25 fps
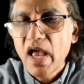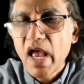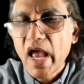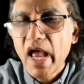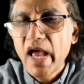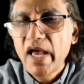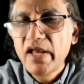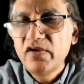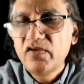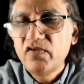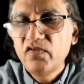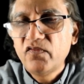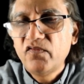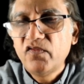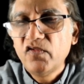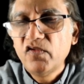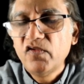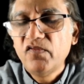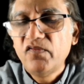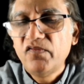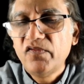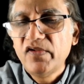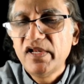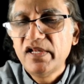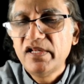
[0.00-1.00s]
and to
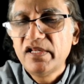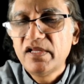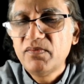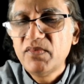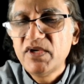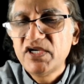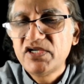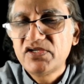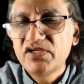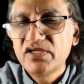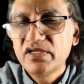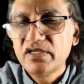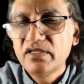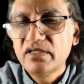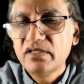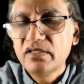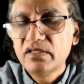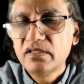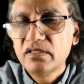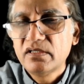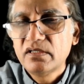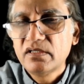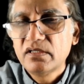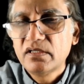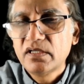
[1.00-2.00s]
fulfill the mission
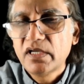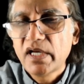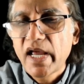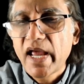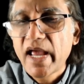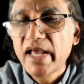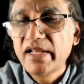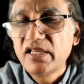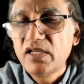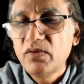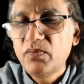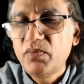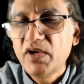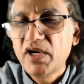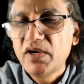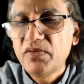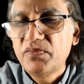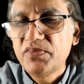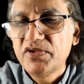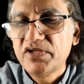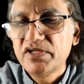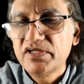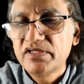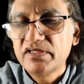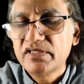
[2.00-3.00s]
and the
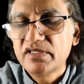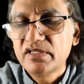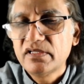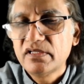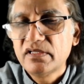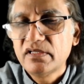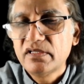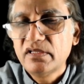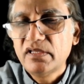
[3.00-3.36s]
purpose